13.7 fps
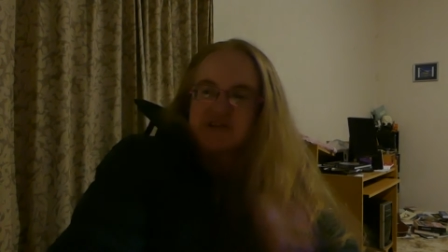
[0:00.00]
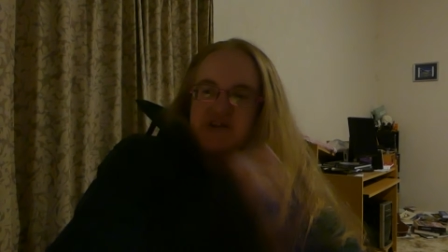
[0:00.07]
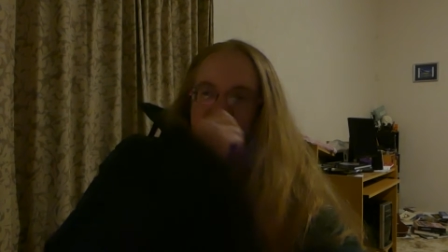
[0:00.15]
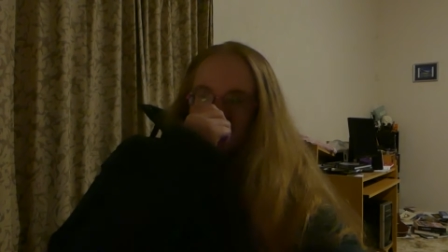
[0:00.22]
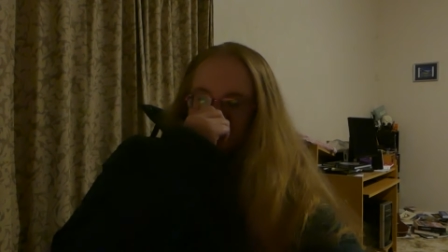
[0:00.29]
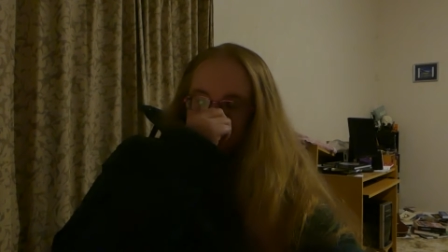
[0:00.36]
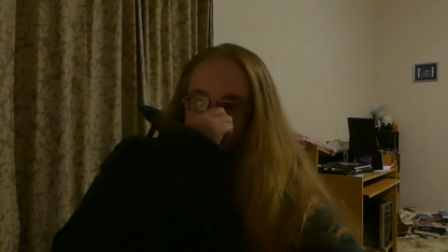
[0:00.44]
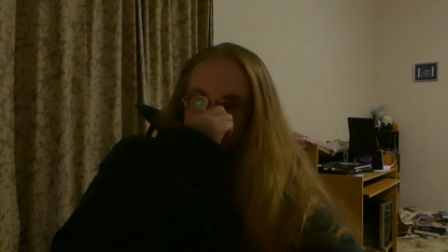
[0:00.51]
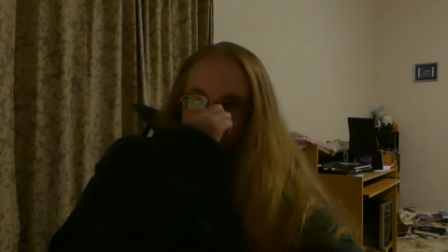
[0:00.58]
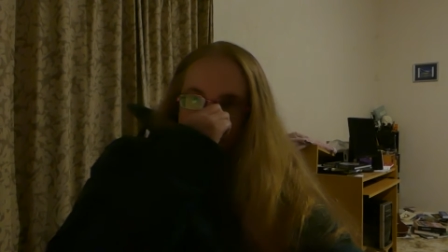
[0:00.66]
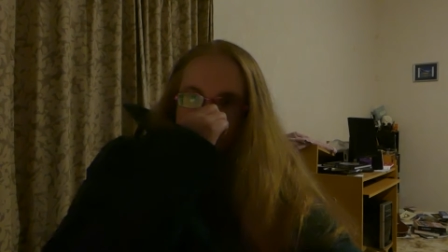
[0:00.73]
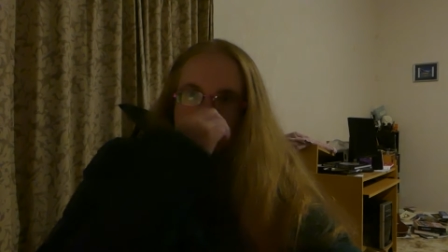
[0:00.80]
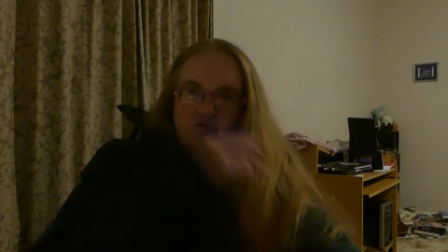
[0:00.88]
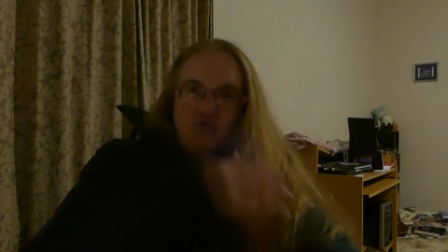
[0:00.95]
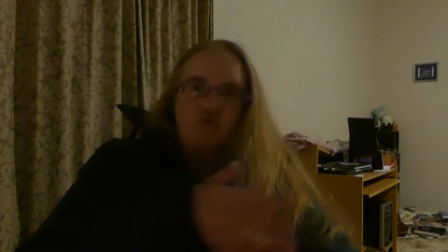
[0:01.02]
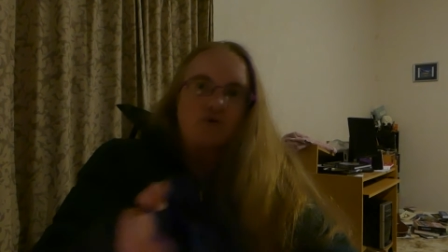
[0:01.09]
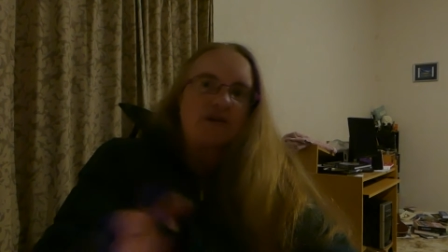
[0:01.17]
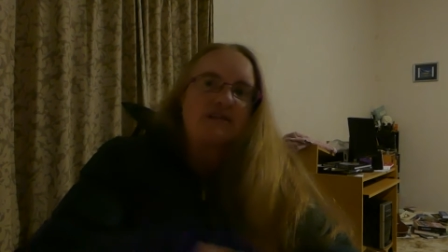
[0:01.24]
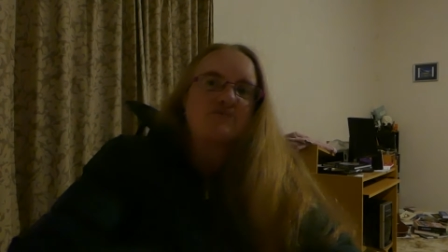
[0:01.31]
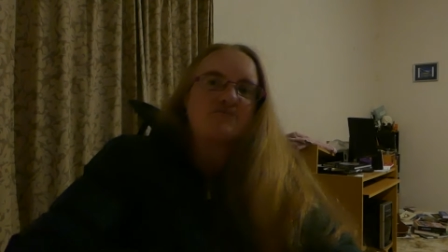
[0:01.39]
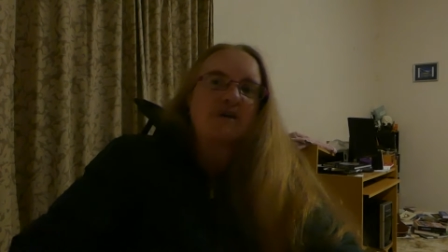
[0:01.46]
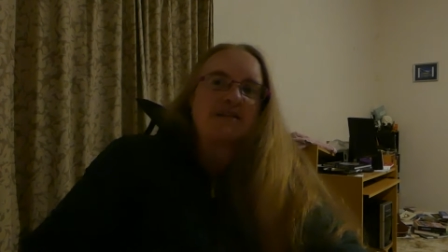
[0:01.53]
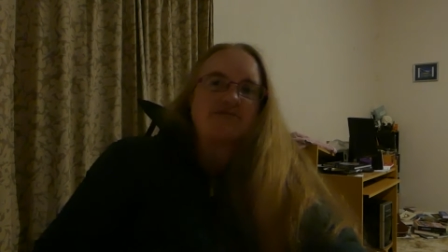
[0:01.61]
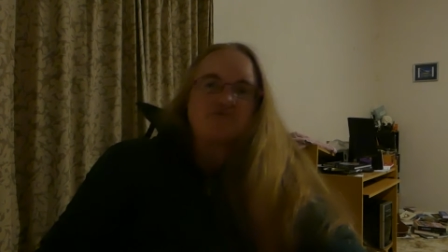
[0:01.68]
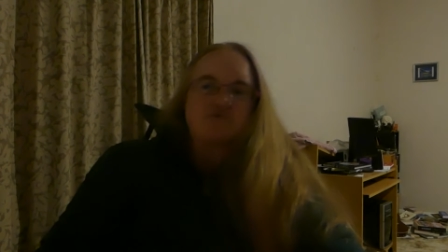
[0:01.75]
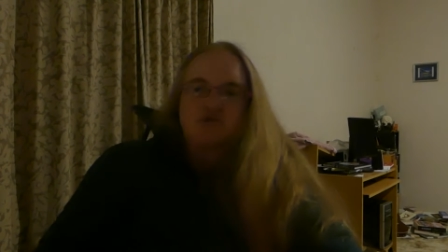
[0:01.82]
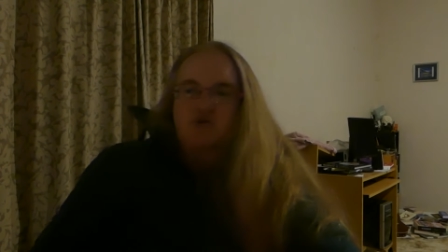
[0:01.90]
So, I'll quickly run
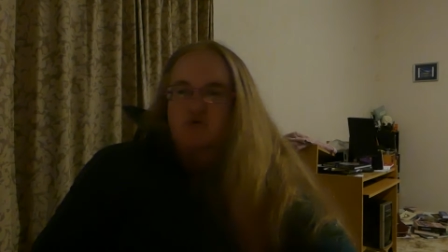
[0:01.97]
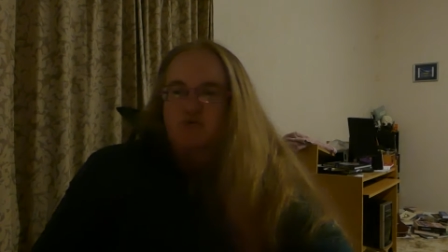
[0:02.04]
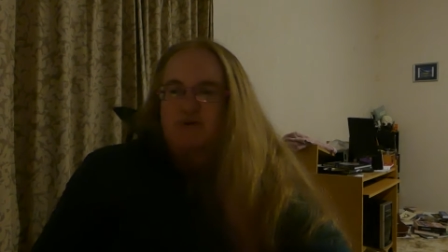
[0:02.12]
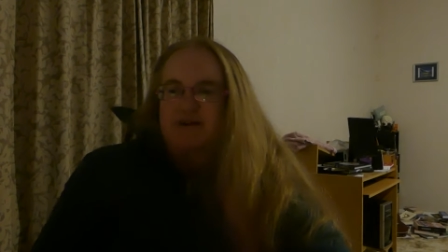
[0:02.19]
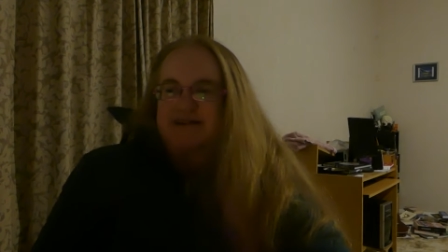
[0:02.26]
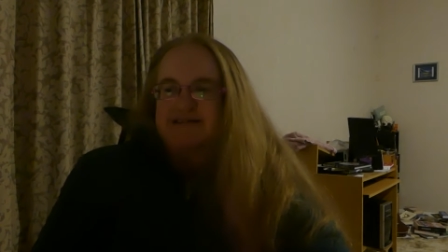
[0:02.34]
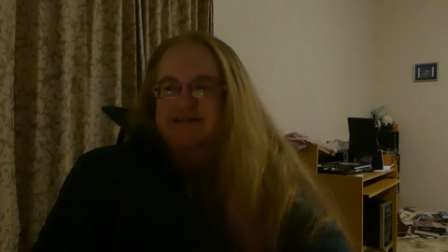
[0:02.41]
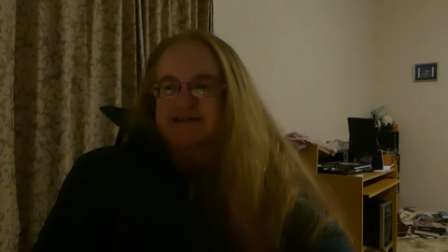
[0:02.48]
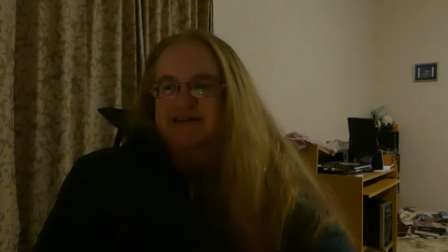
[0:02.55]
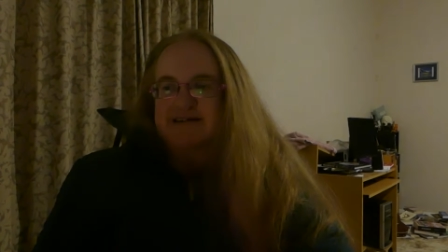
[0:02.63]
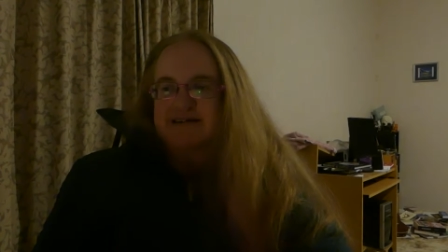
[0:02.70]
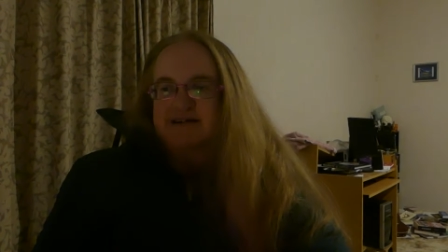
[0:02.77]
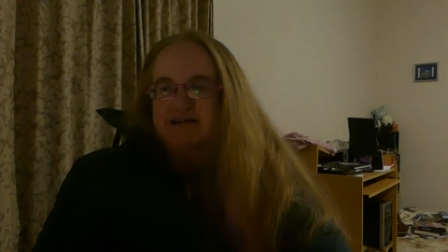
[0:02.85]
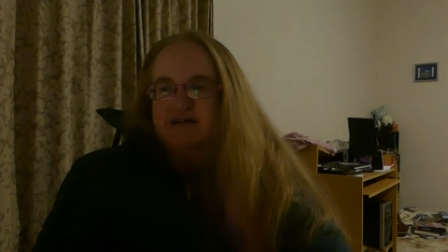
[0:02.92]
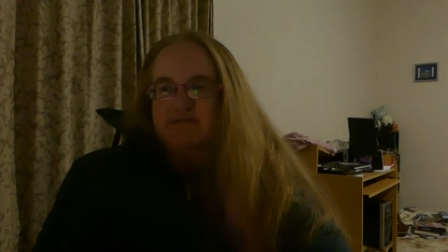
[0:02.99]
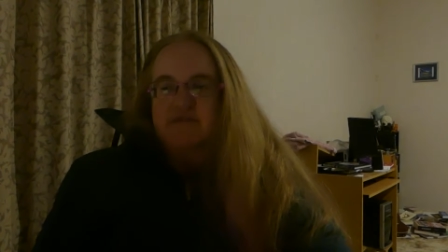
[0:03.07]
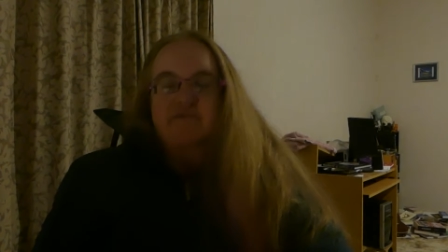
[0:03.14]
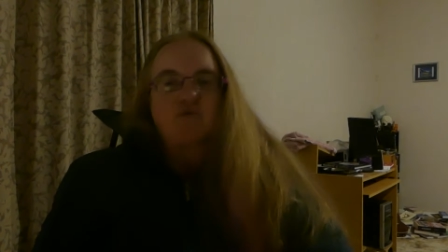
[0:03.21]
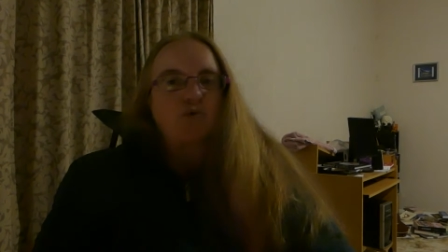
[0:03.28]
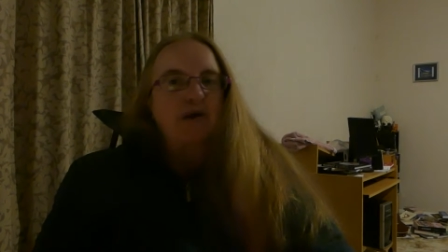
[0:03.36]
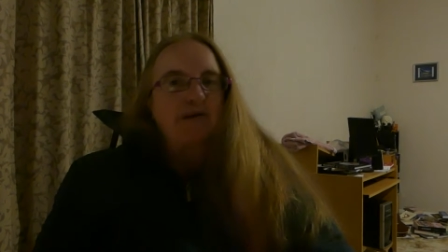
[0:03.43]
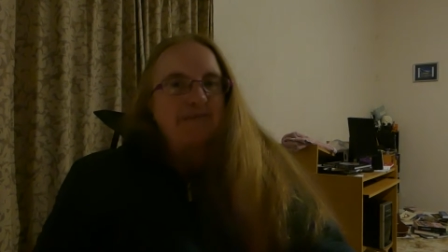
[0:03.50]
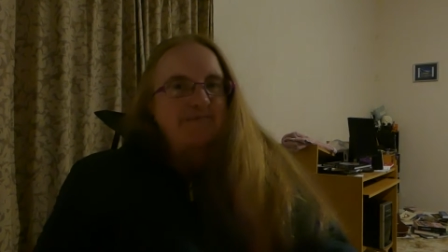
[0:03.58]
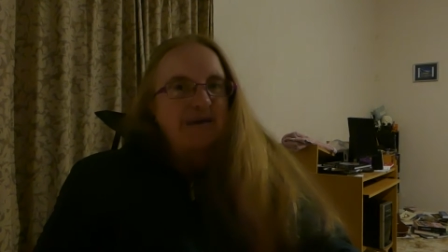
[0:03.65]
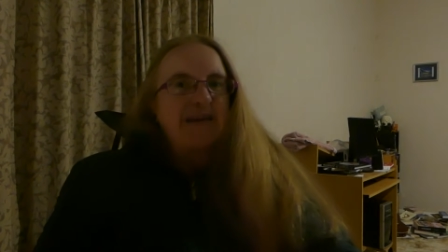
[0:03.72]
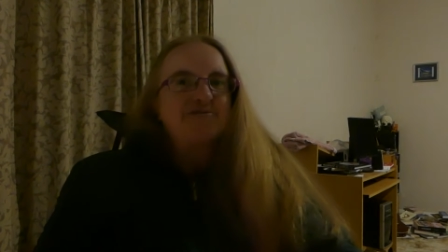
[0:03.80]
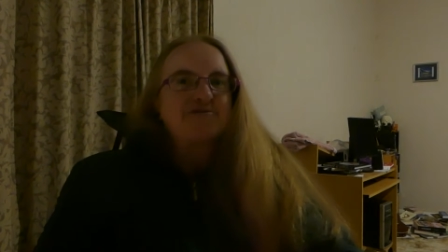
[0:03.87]
through those ones before coming
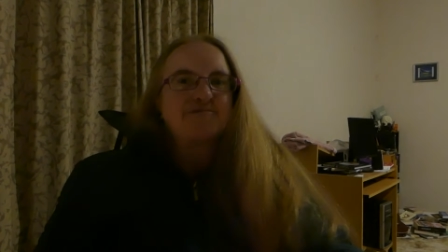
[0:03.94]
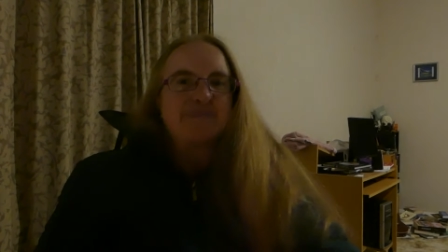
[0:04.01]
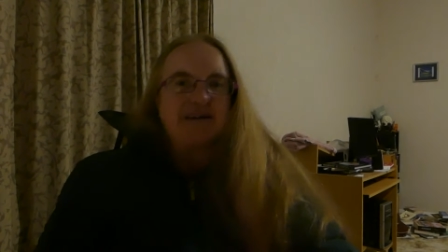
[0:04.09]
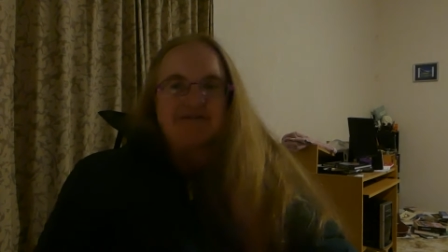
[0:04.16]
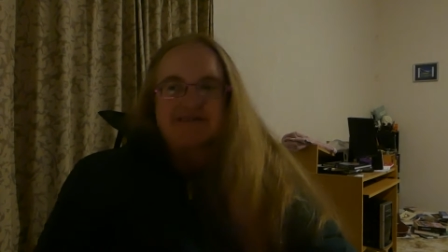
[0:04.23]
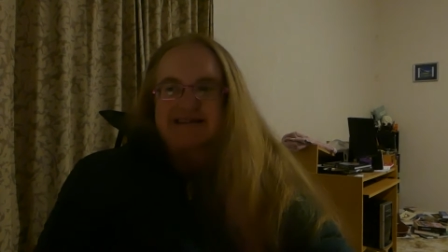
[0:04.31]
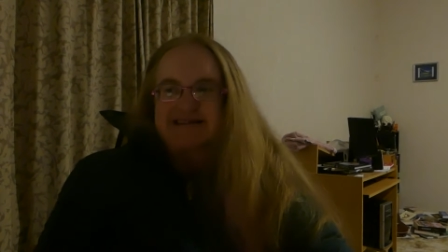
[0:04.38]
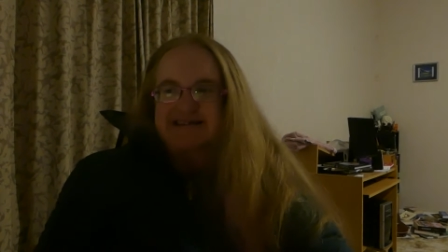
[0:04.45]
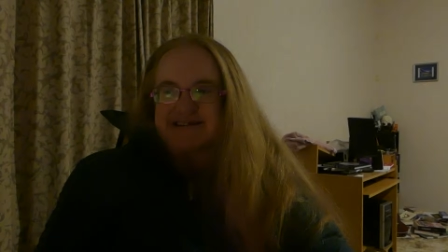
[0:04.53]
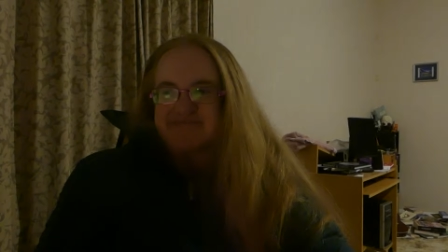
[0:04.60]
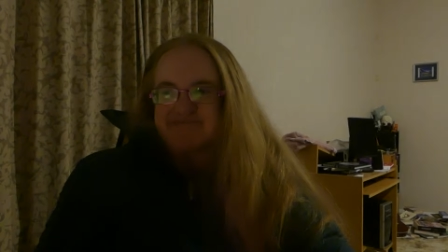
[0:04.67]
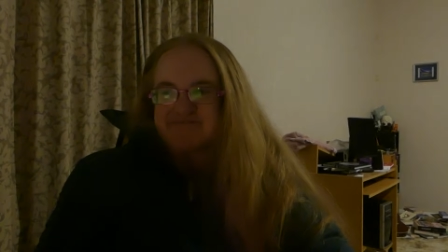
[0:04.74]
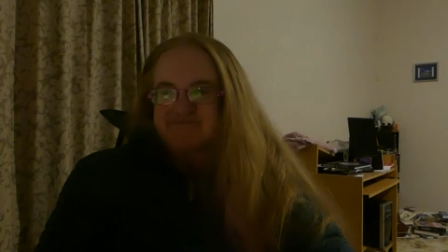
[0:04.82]
back to Mariner 10.